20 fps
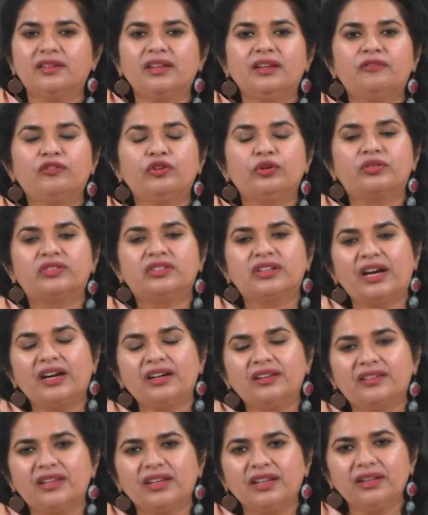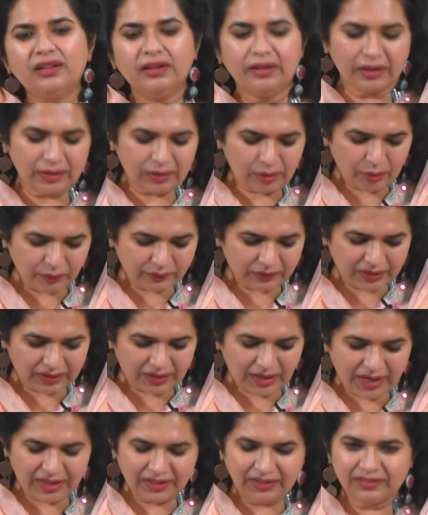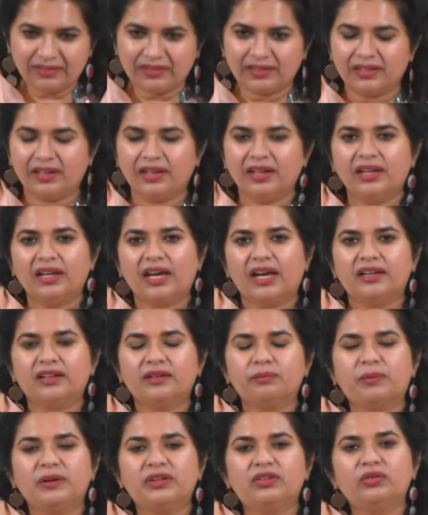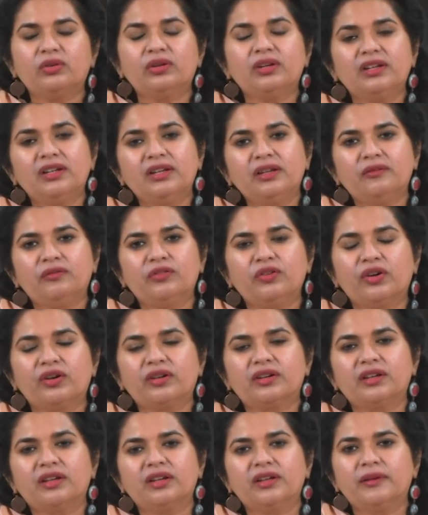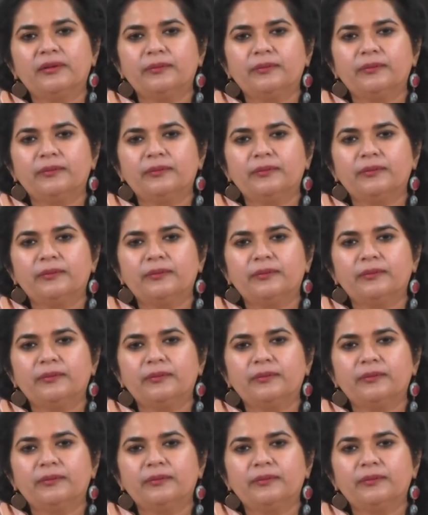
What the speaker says: See, if you start thinking along the lines, and particularly if you are